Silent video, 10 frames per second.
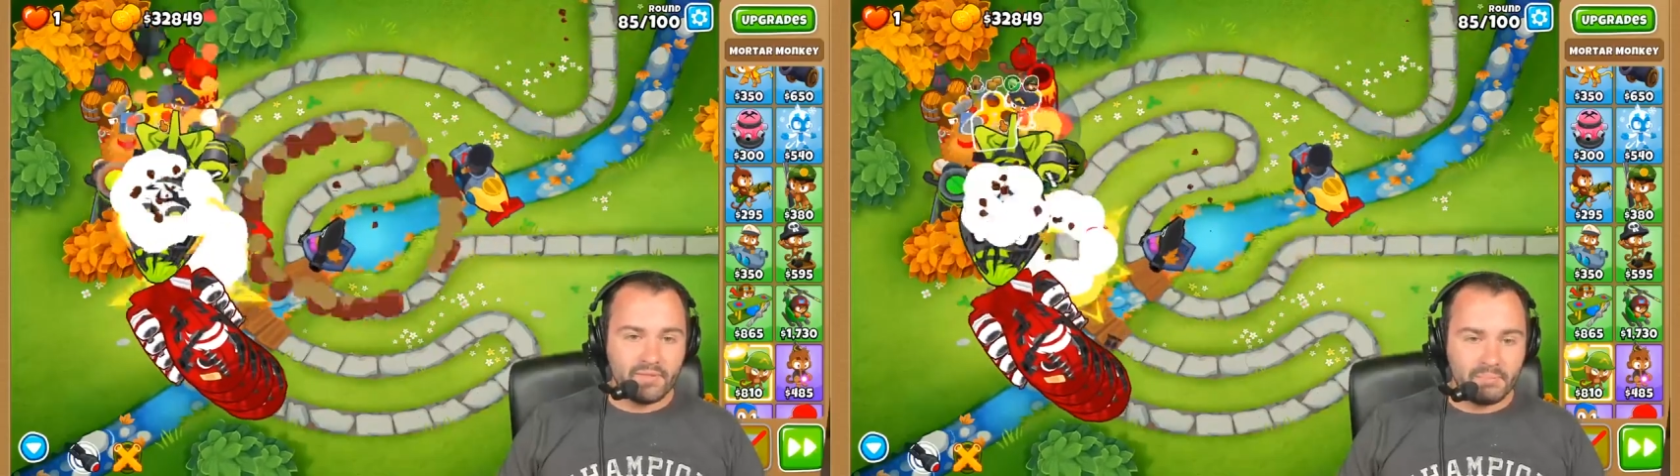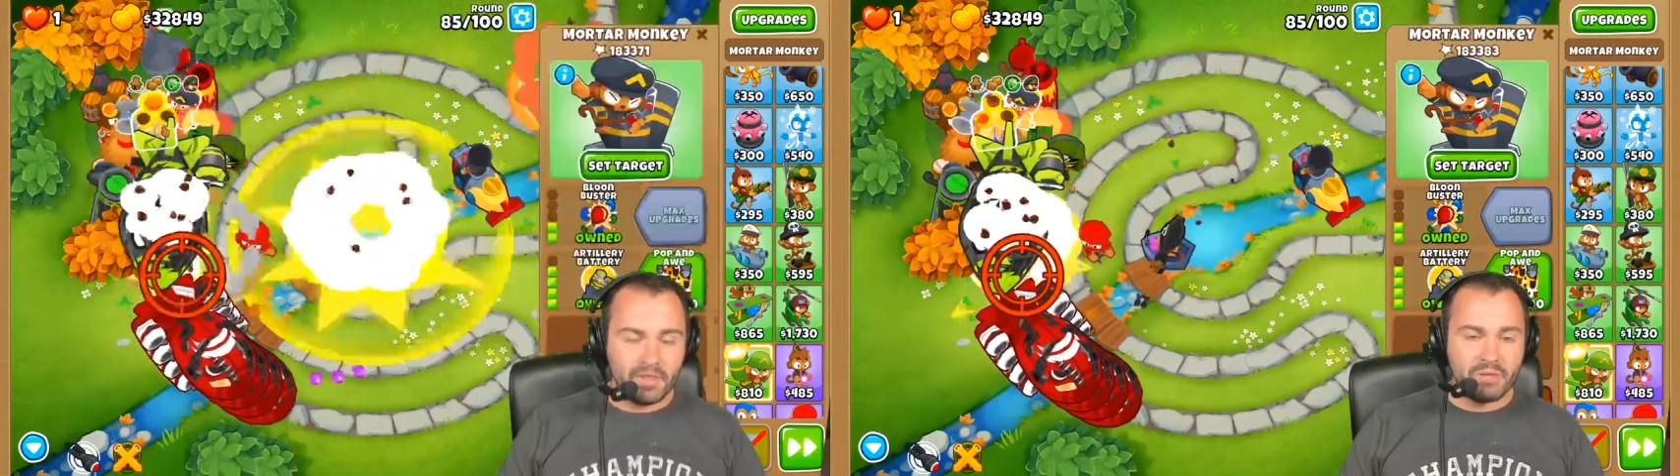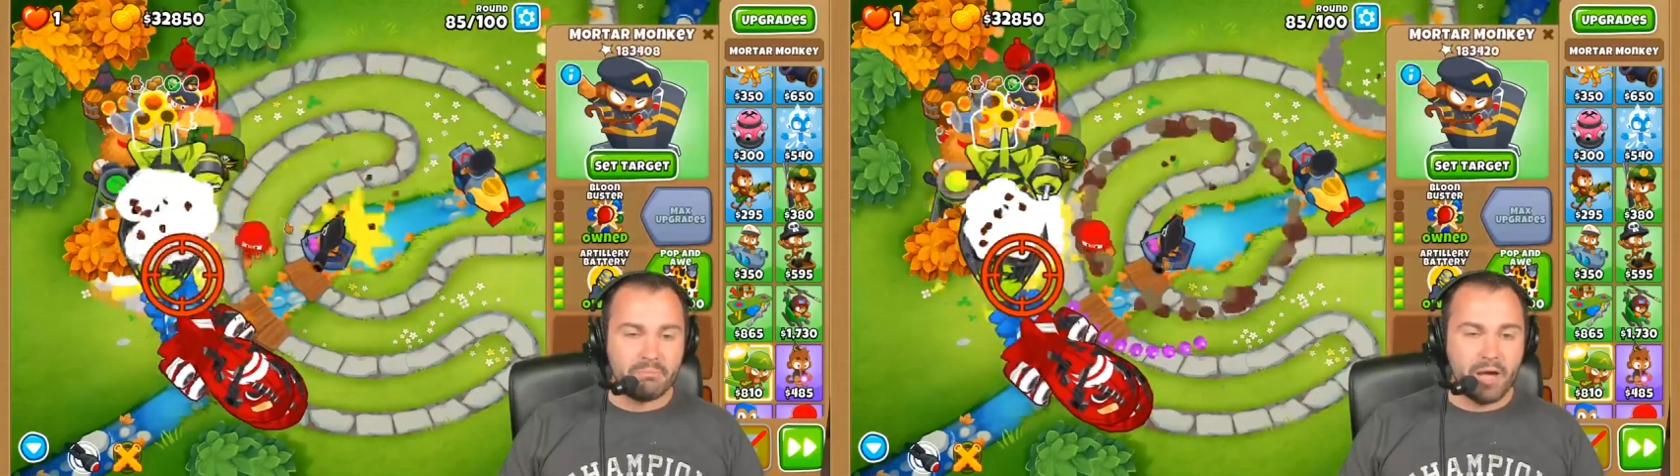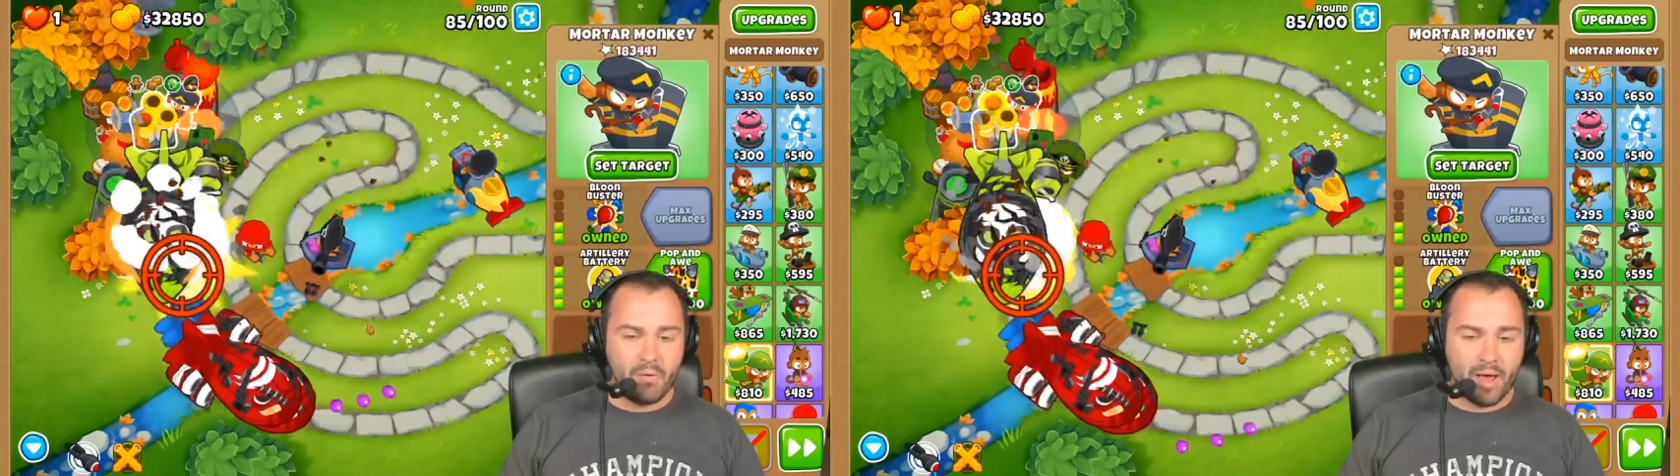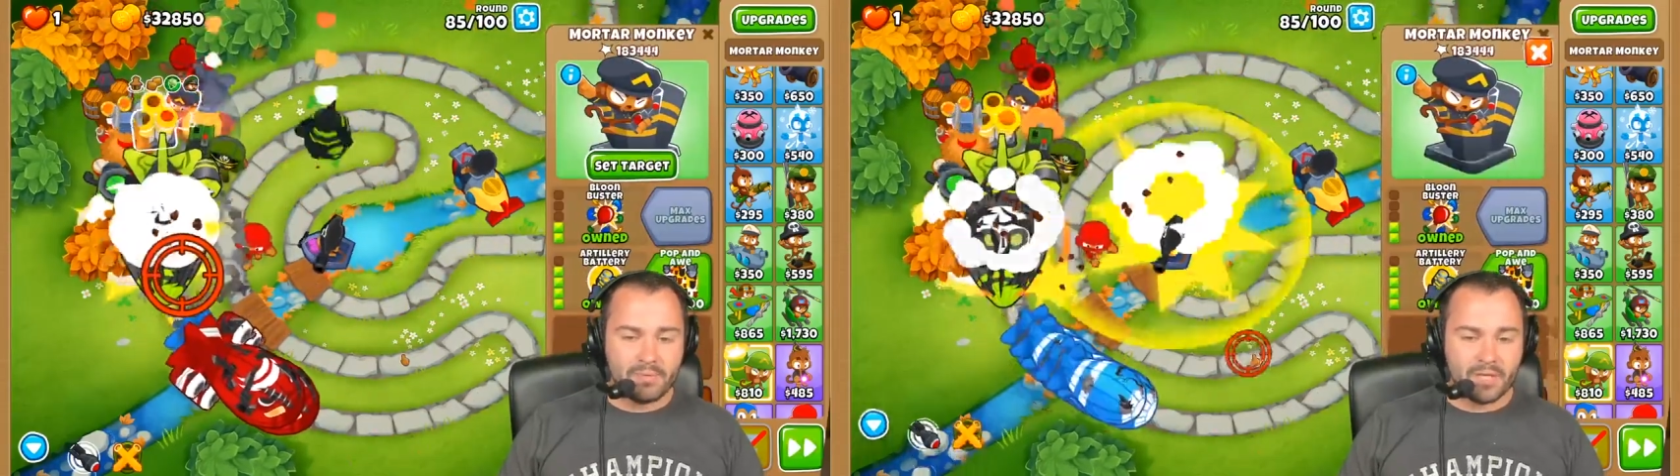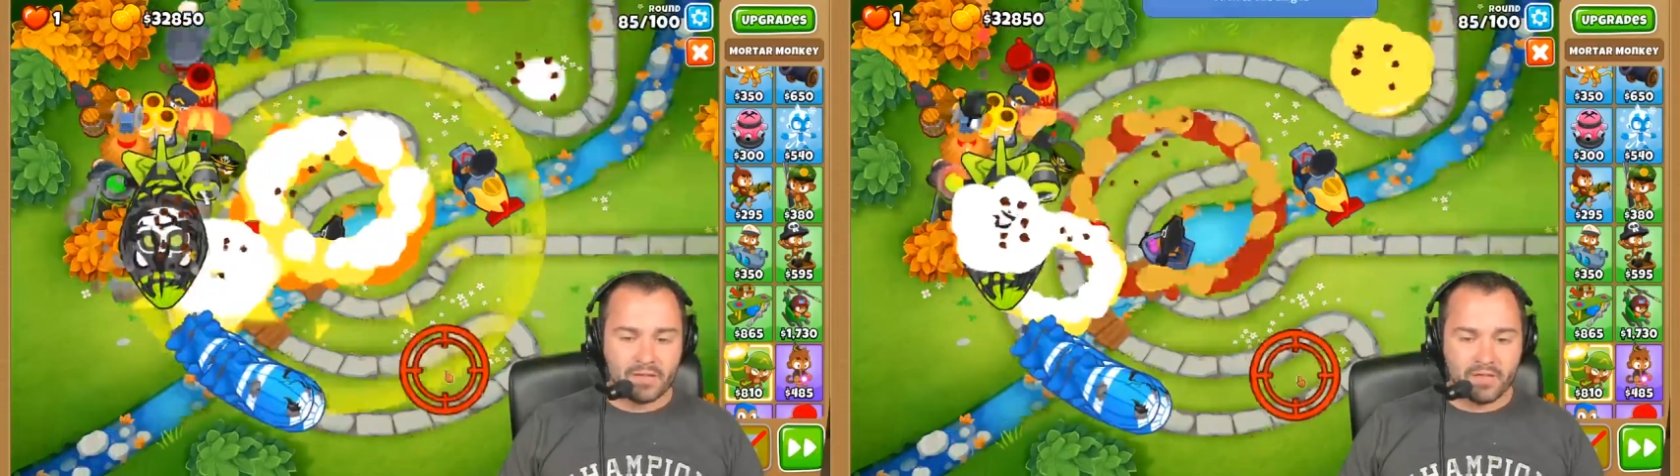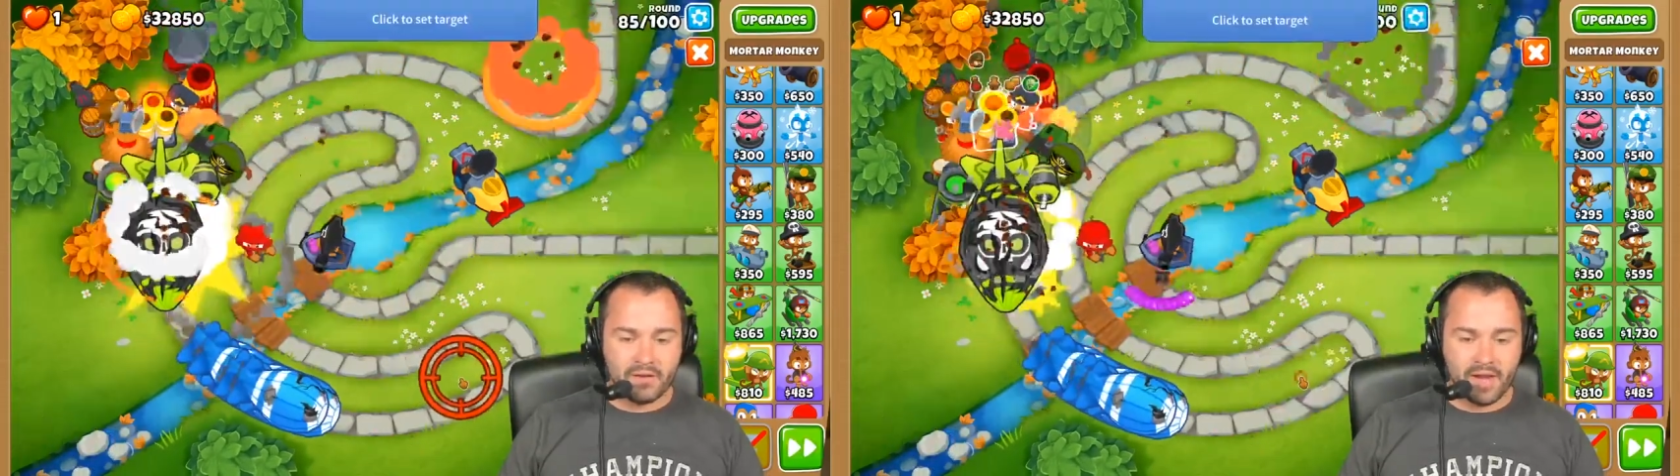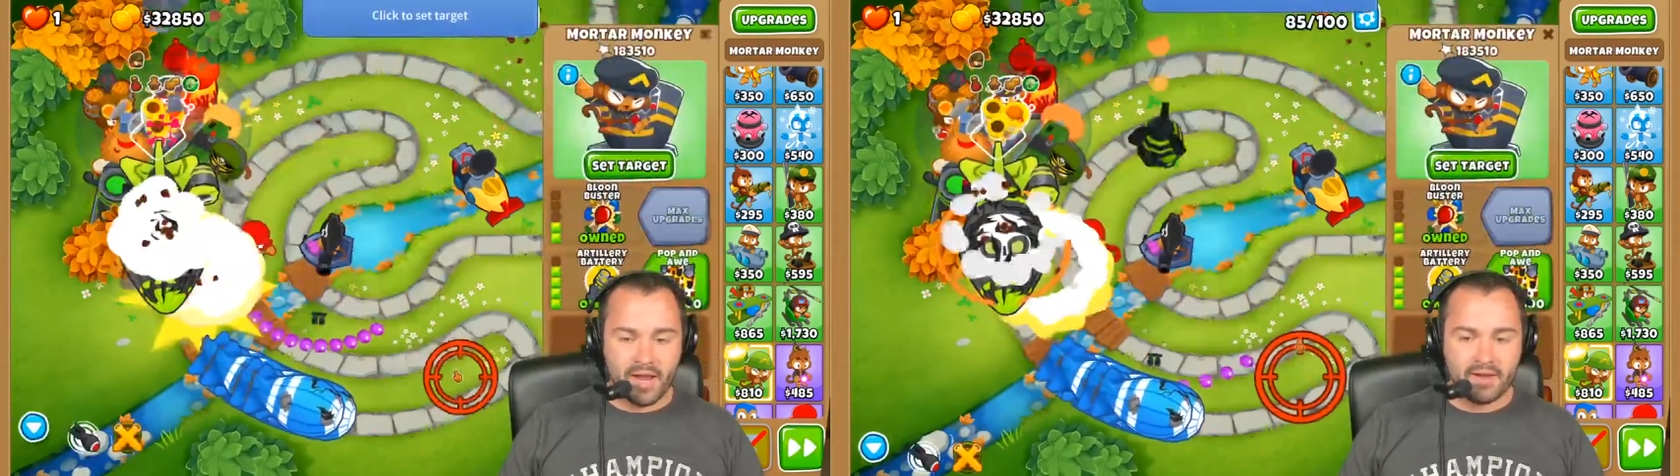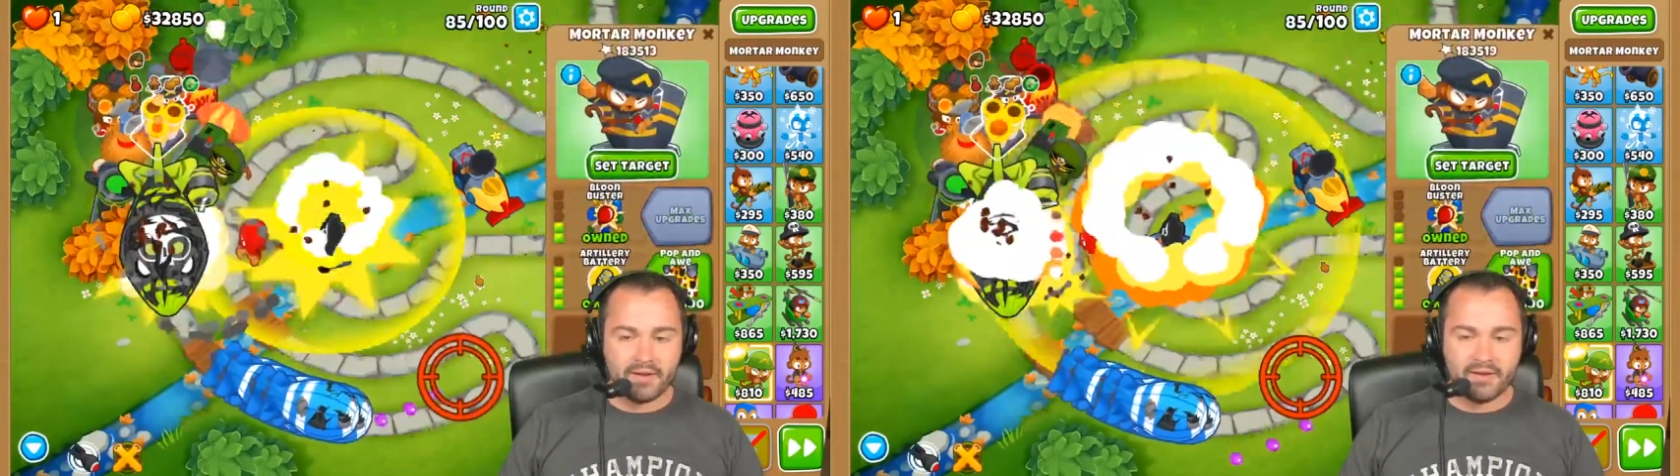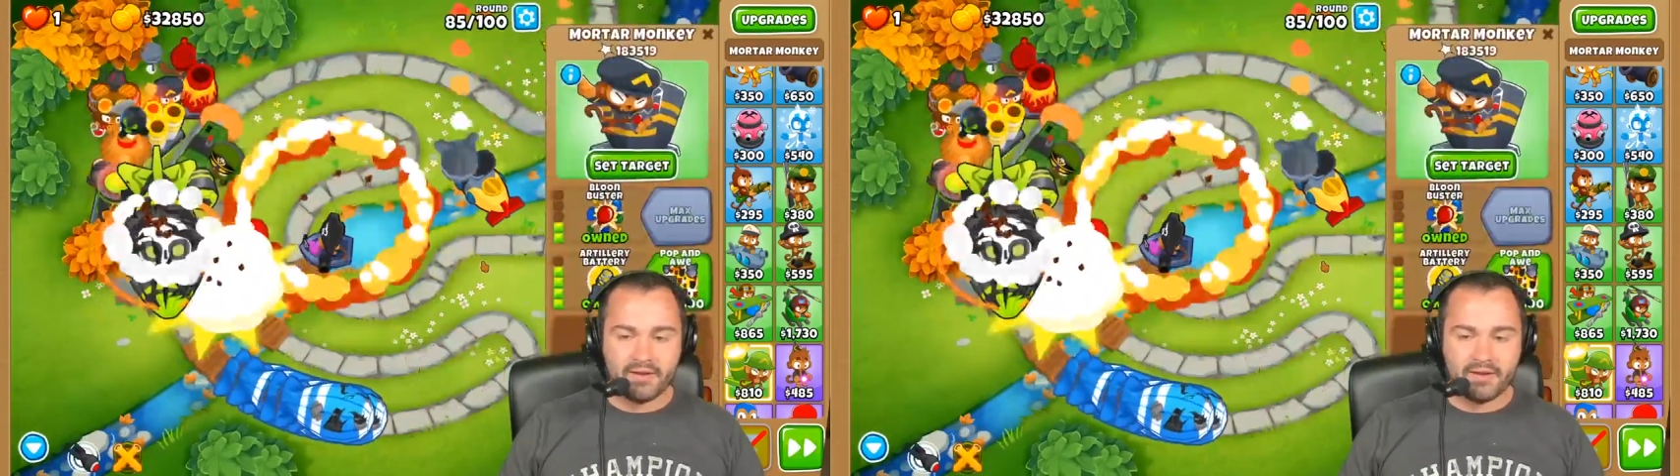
But the MOABs, on the other hand,